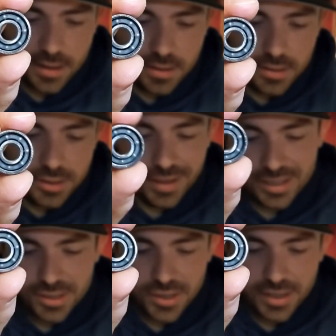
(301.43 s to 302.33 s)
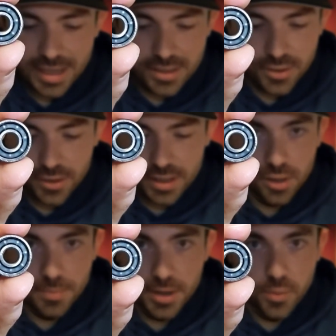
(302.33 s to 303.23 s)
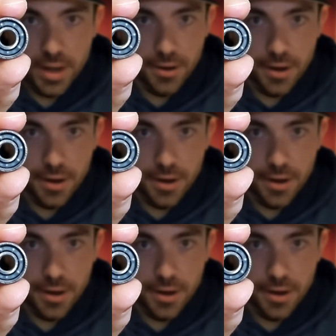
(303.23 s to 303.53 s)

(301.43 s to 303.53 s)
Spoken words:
So that's just gonna get dirty a little bit quicker.